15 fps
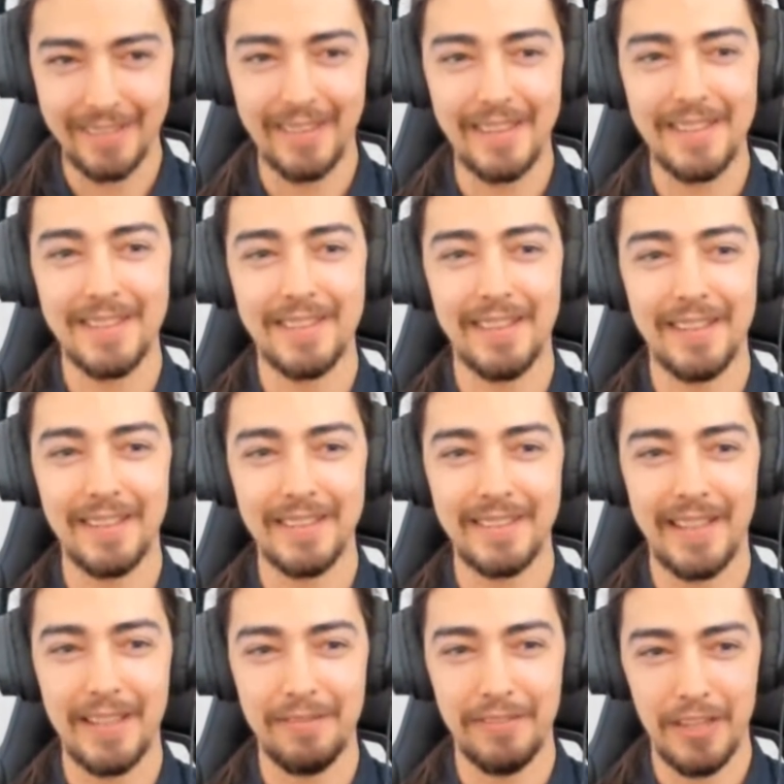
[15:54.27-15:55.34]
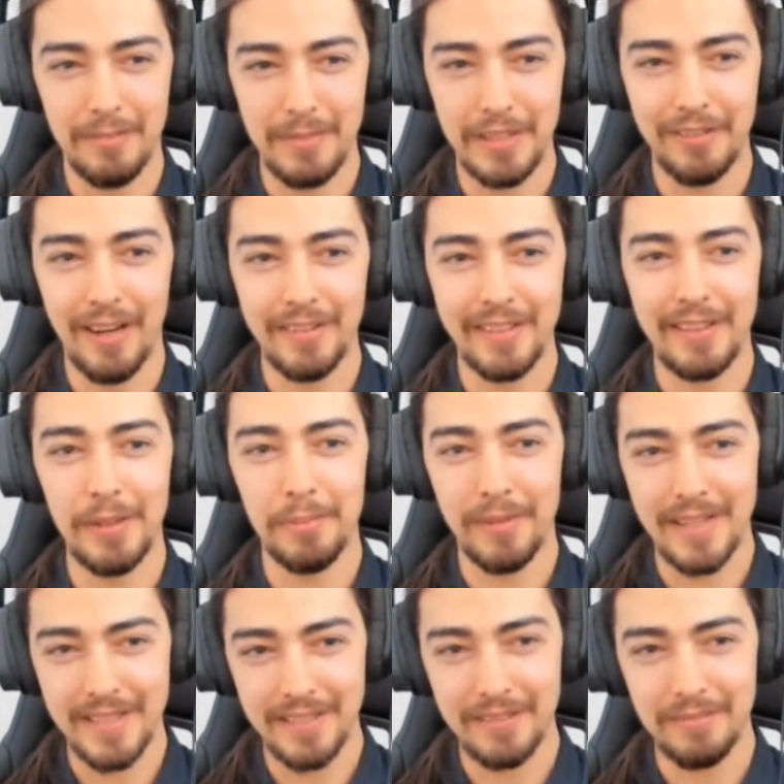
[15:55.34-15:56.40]
Let's stay firmly grounded in the
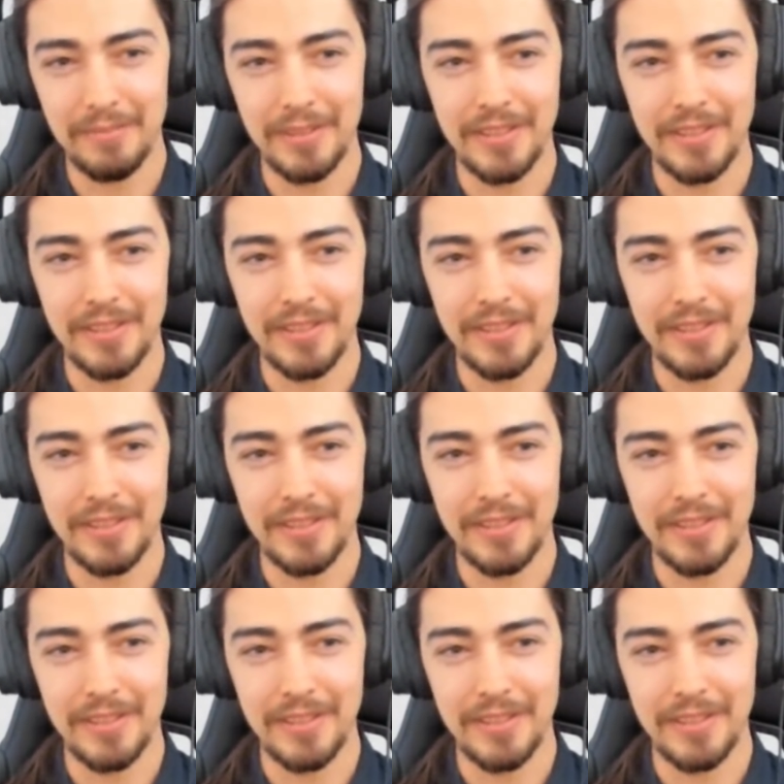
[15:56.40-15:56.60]
present,